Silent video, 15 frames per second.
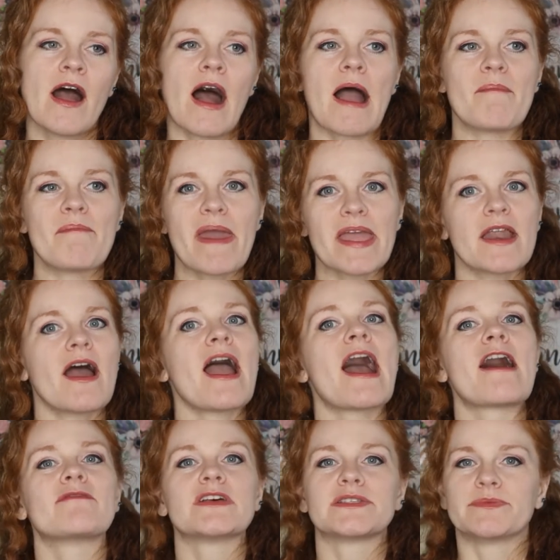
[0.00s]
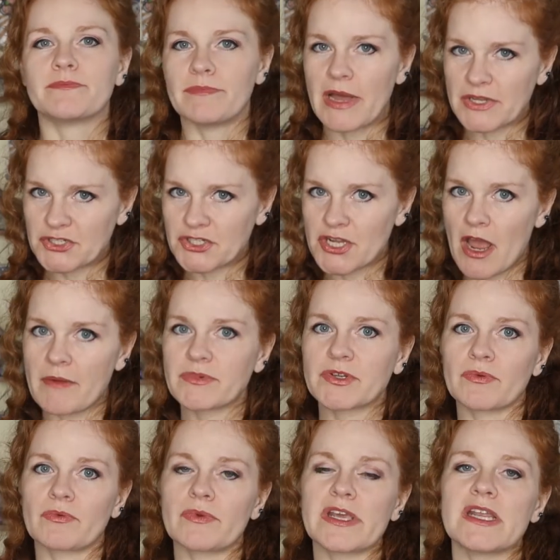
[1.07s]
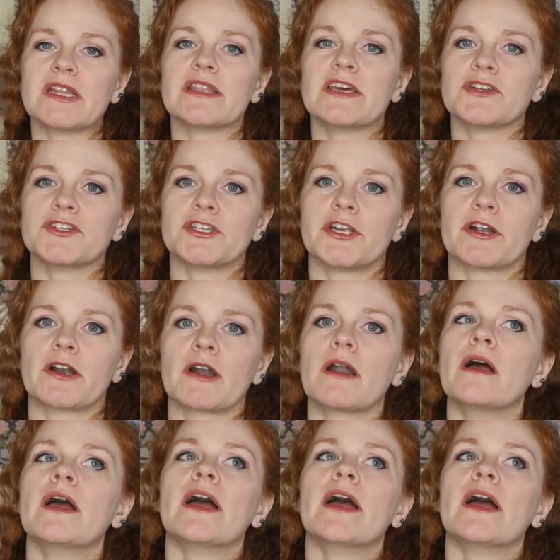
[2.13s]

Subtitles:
I may not have as much time to read this year